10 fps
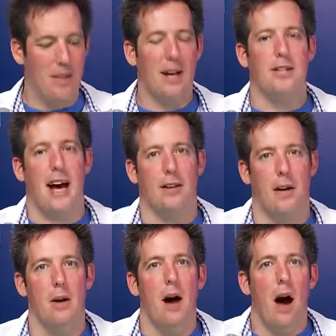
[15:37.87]

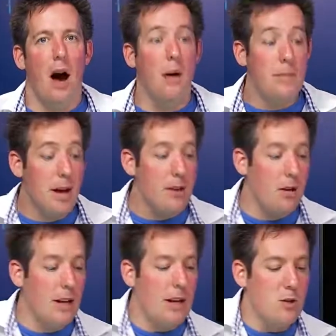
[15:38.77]
Exactly. The
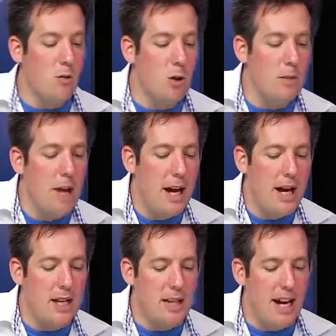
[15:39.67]
other last rule is